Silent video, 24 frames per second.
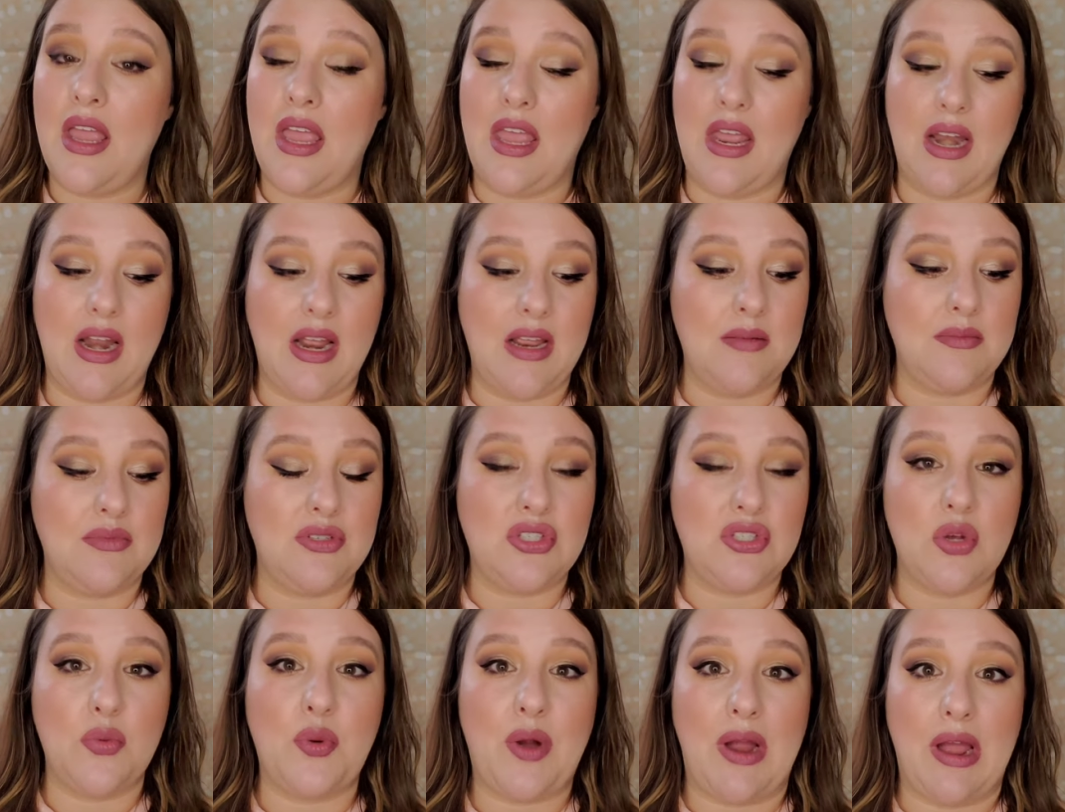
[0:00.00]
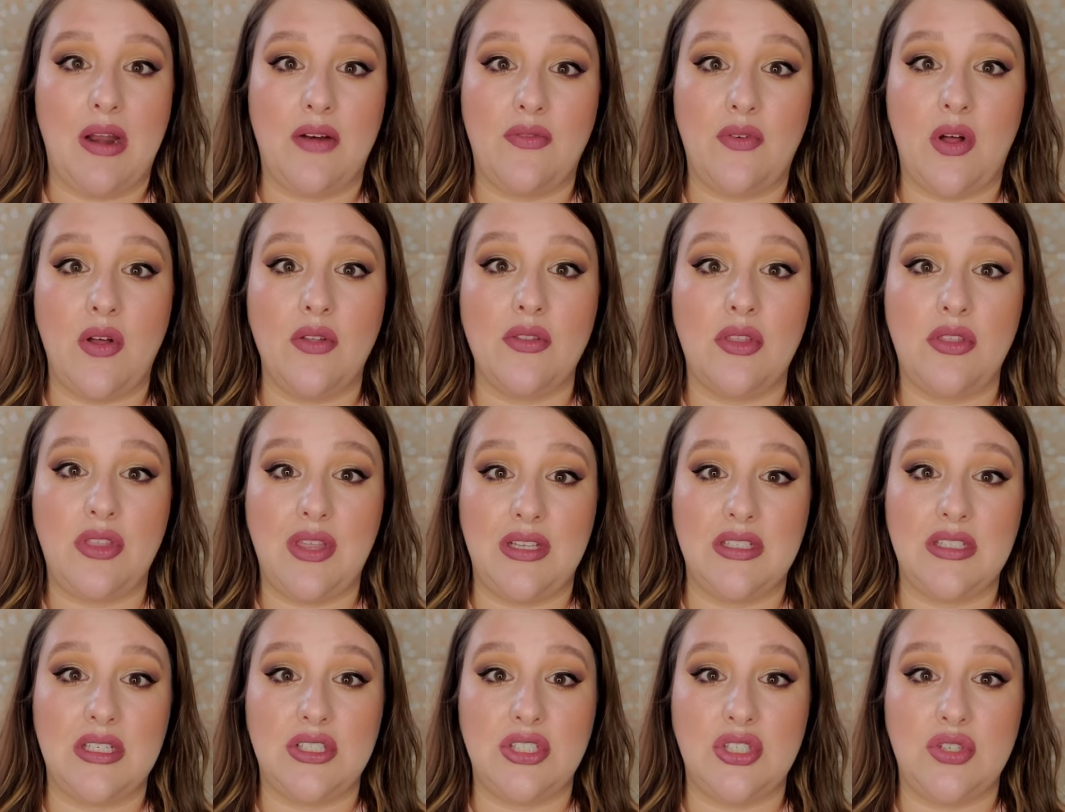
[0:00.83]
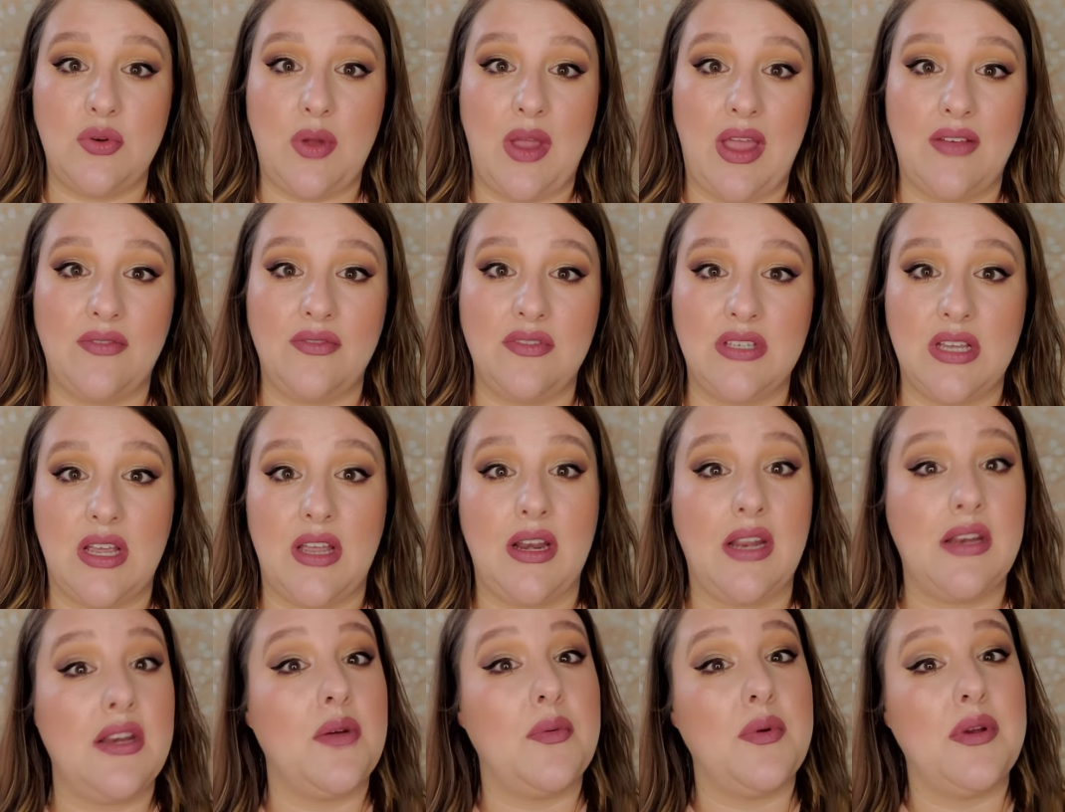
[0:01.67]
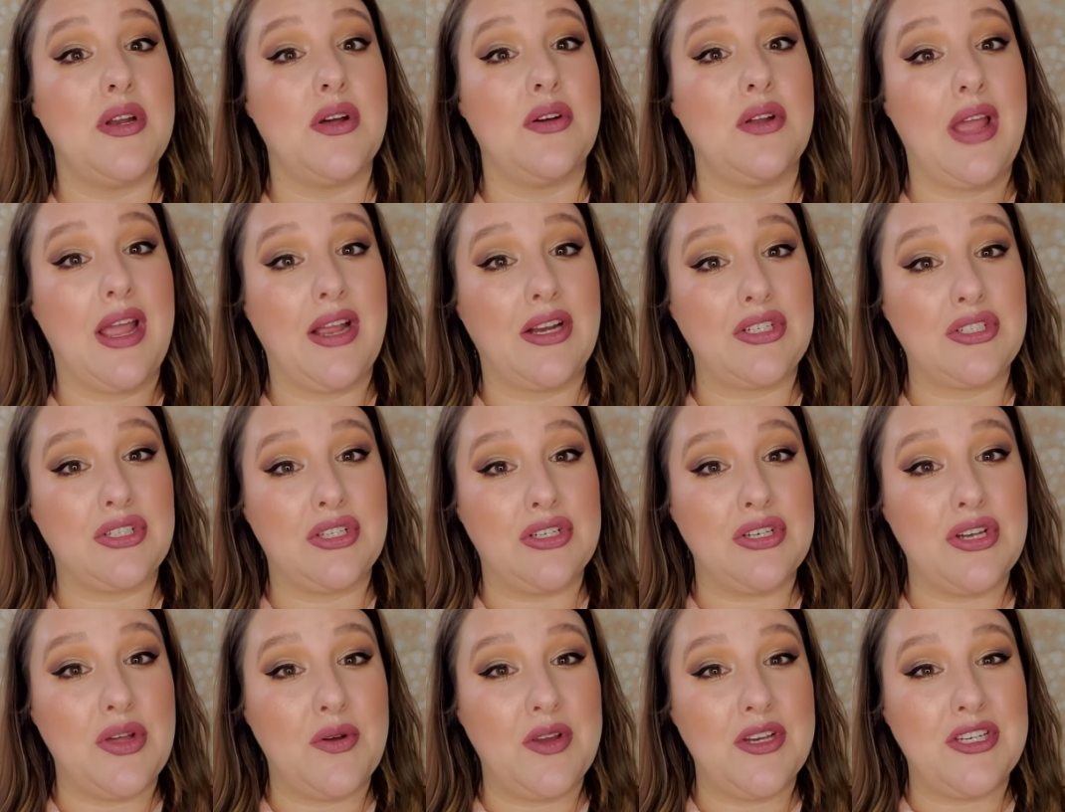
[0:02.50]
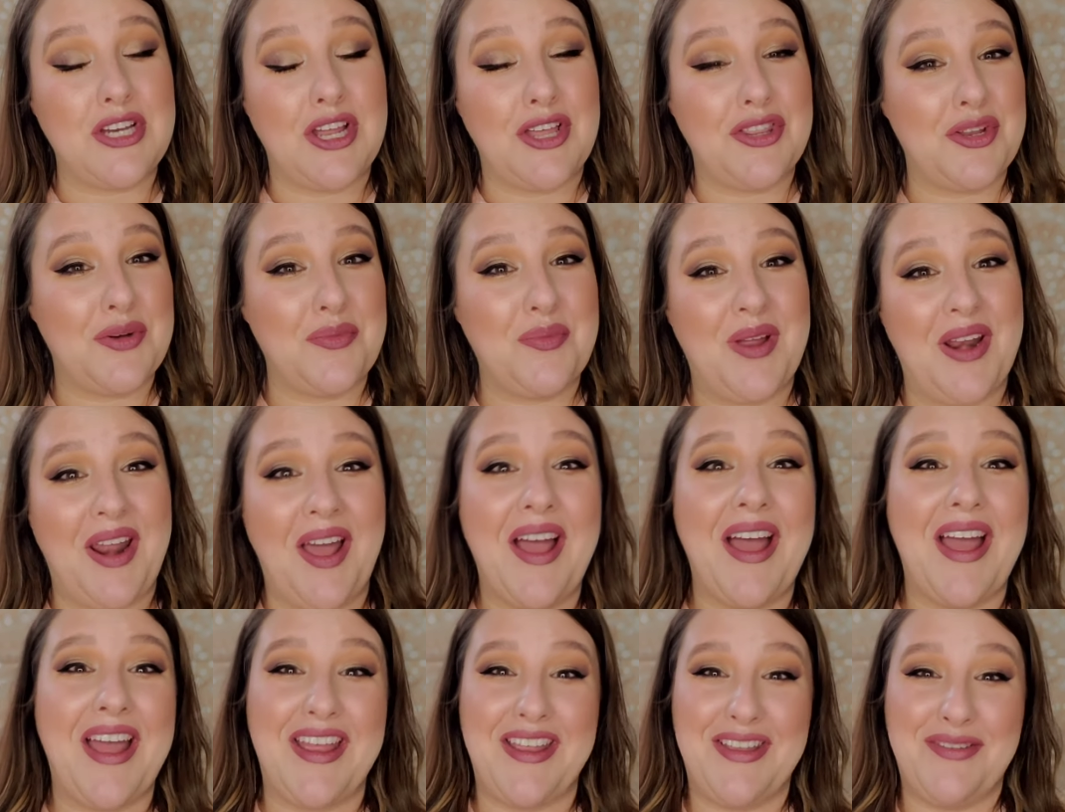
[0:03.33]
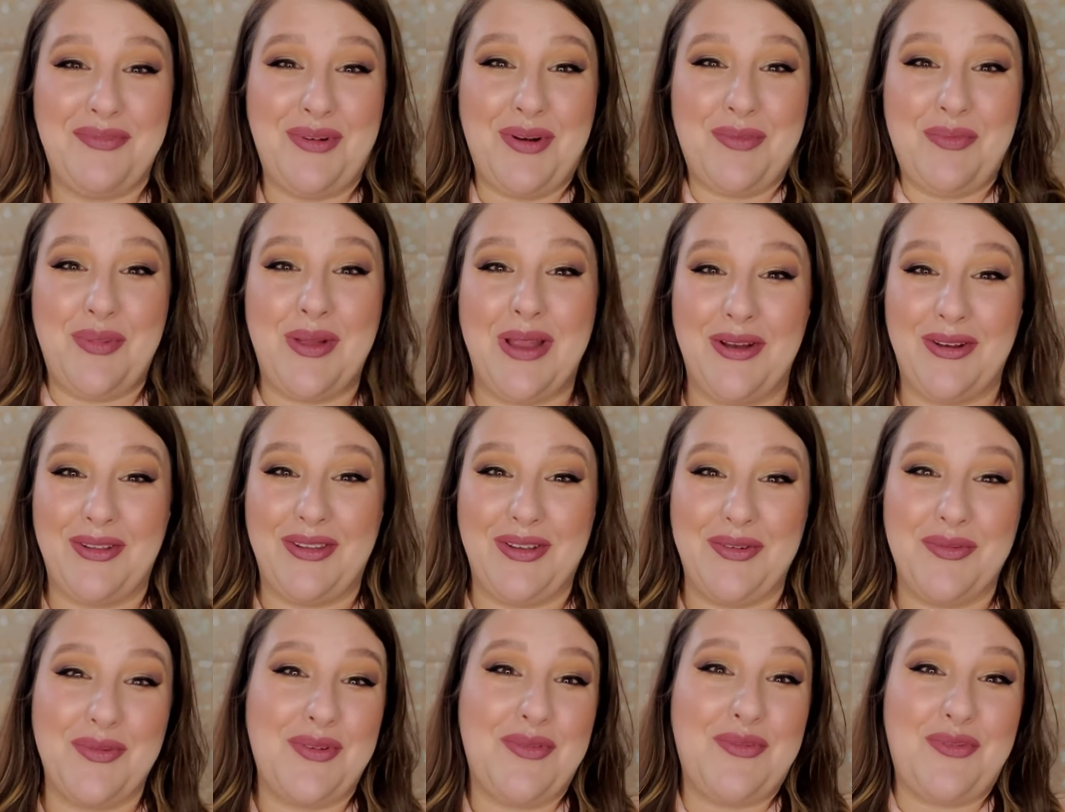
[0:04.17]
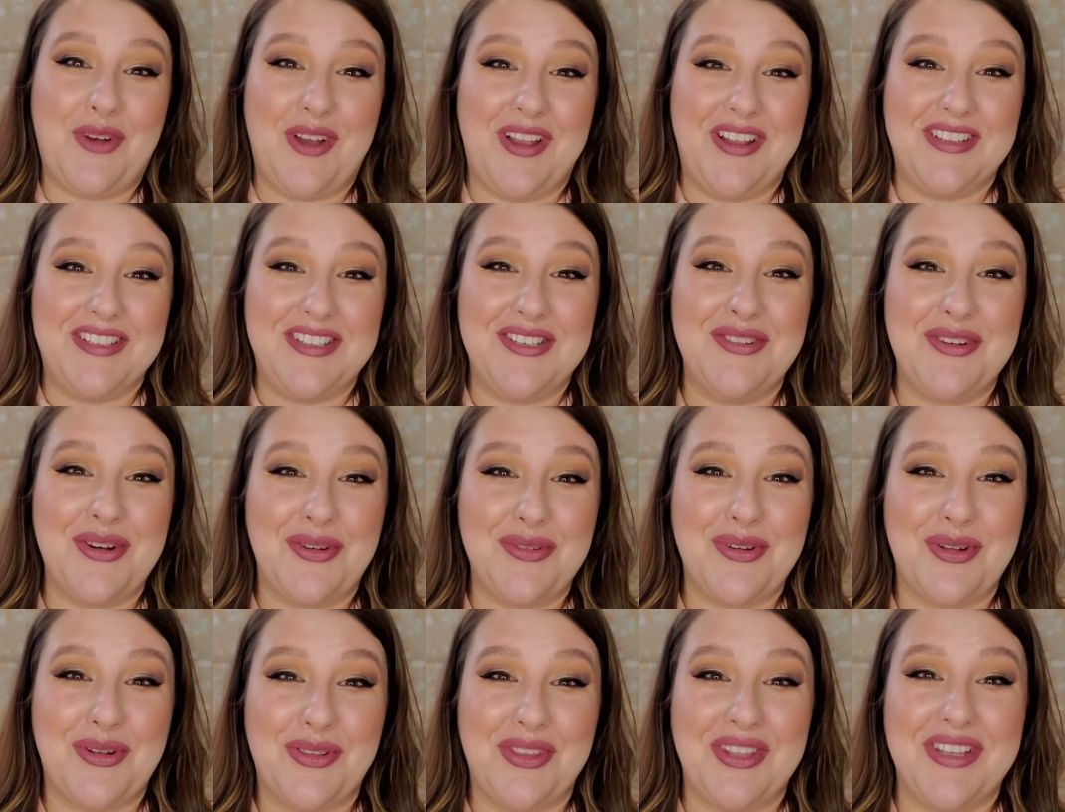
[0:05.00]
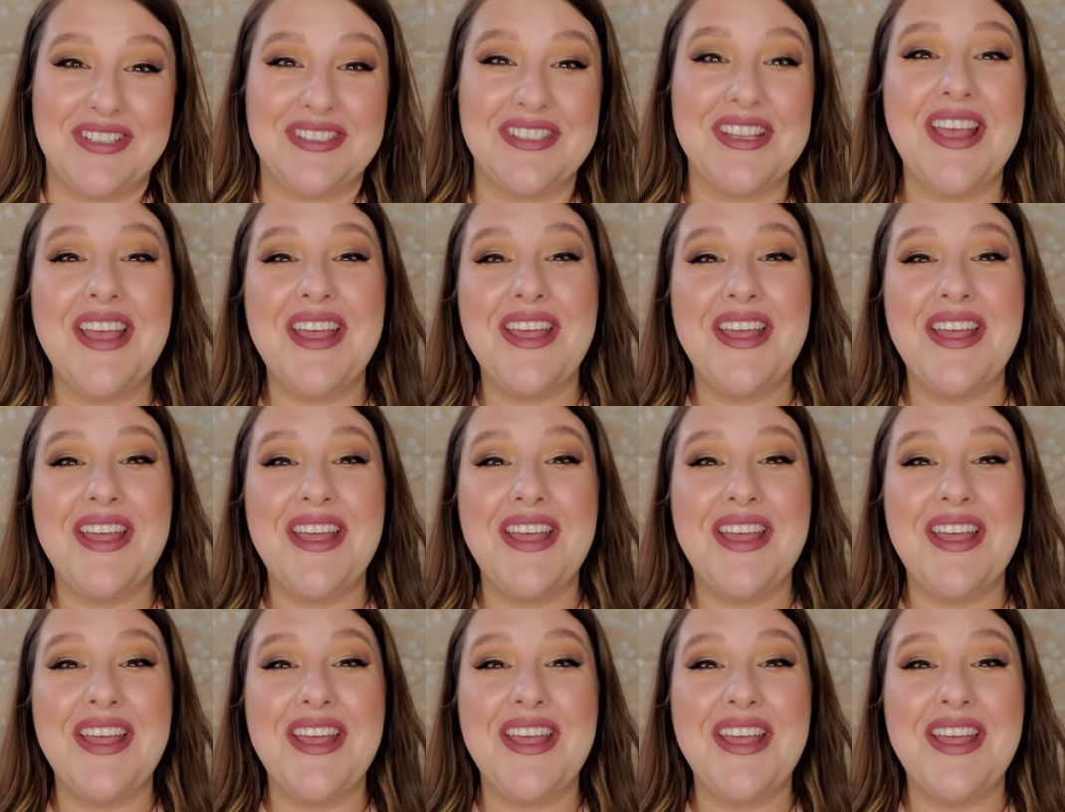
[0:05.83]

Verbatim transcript: And I am so proud of all the things that you have done. I know we don't actually know each other, but hi, we're, apparently we're friends. You don't know this.